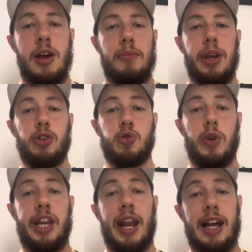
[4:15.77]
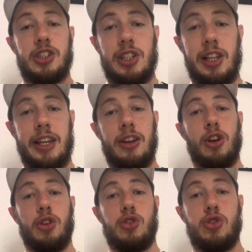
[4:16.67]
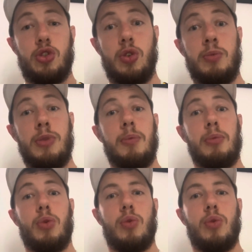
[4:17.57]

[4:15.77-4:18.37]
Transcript: because we can actually consume them